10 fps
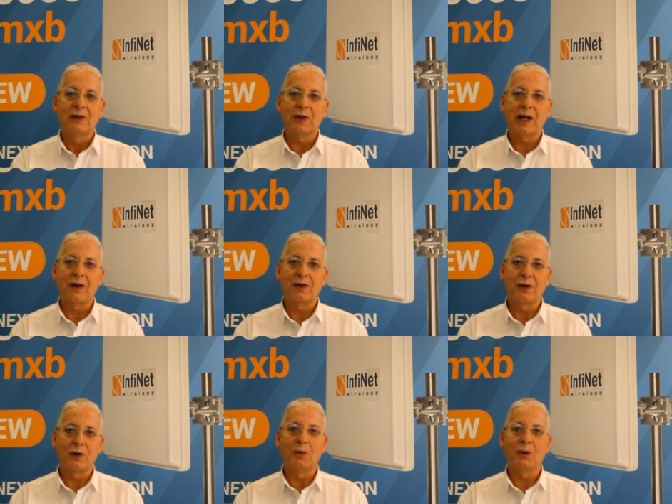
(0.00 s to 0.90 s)
on our
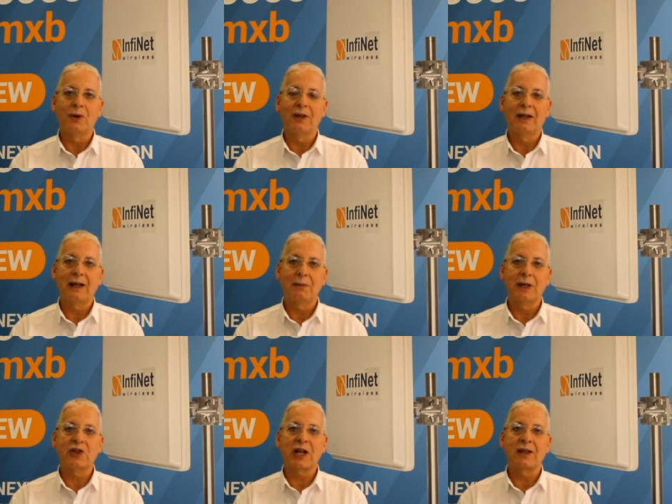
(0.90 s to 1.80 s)
global
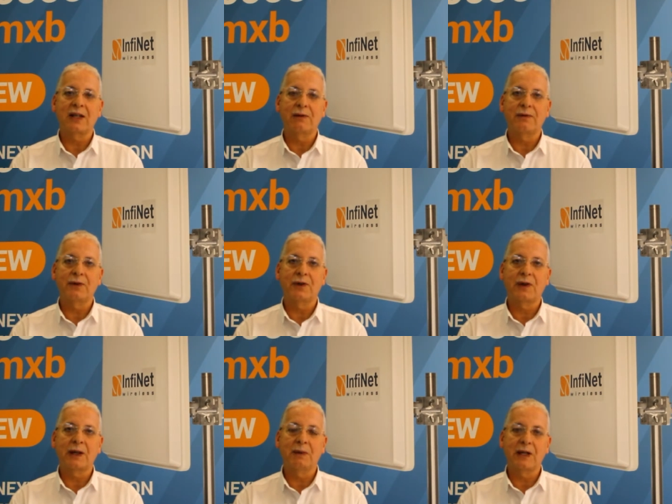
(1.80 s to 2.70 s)
agenda
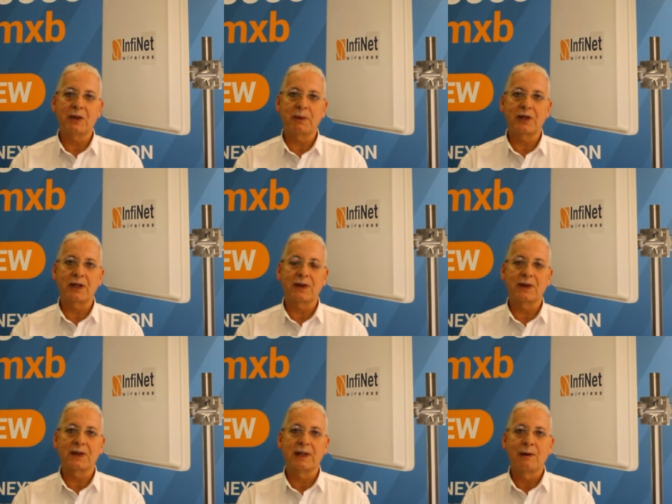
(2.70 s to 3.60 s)
for
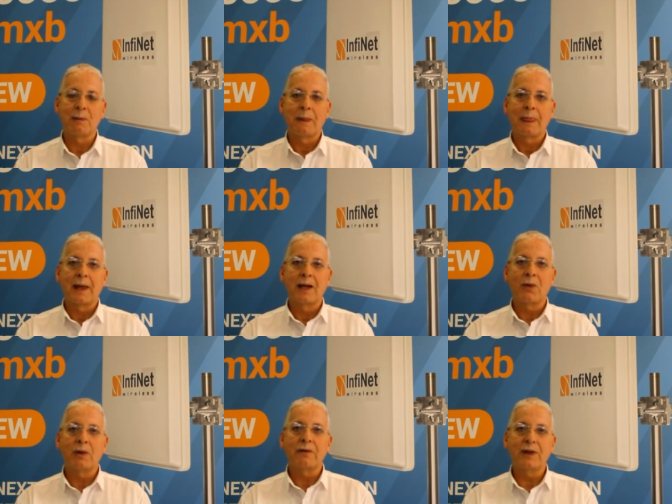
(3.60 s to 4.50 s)
exhibitions.
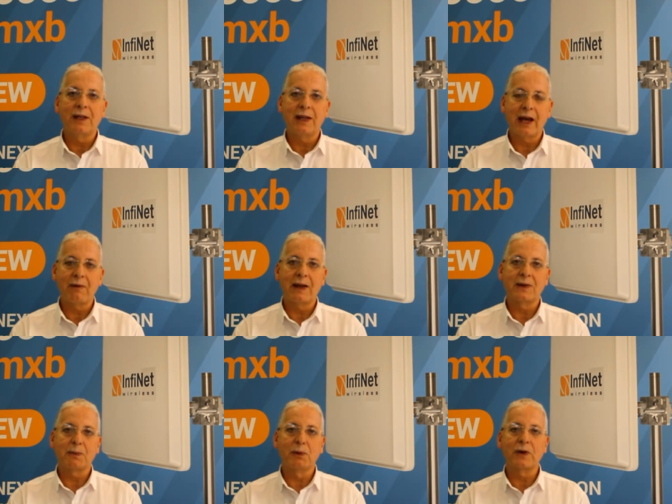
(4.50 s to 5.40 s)
And one of the
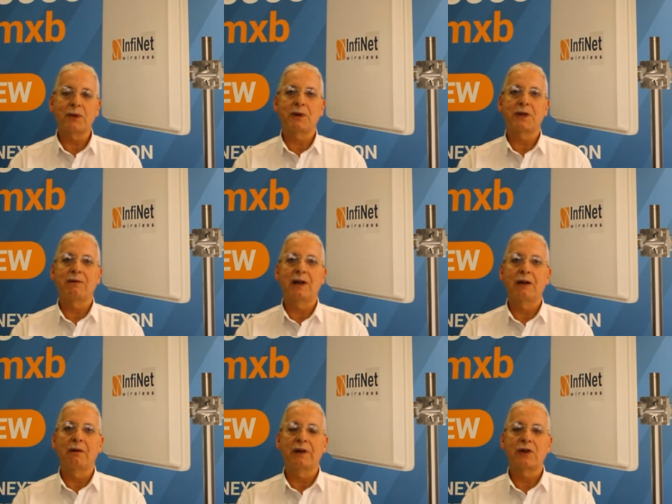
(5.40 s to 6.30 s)
areas more
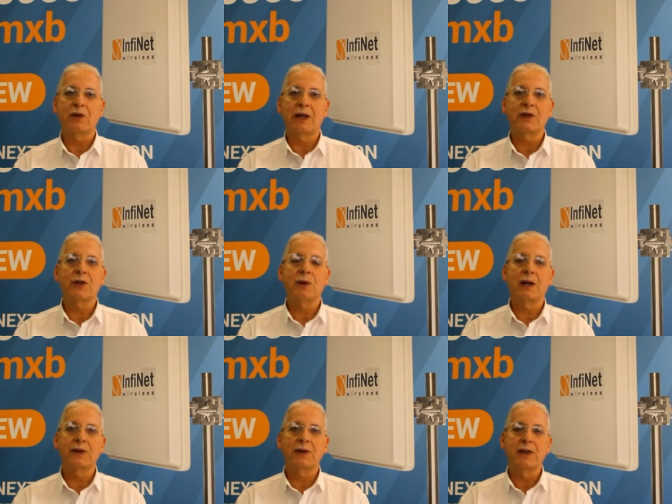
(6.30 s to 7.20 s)
specifically of interest to
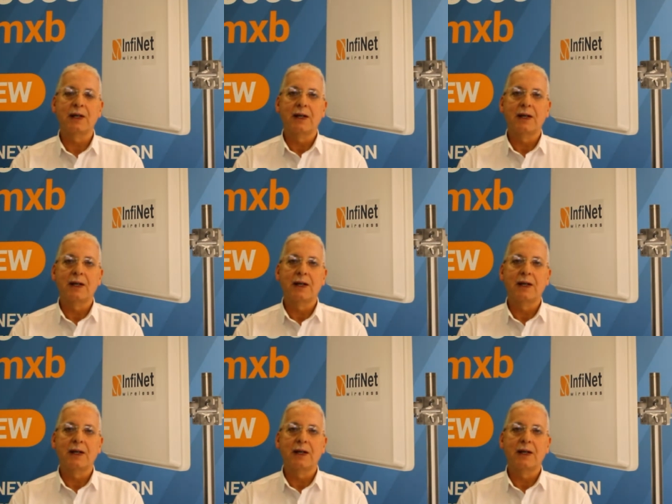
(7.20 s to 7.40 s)
us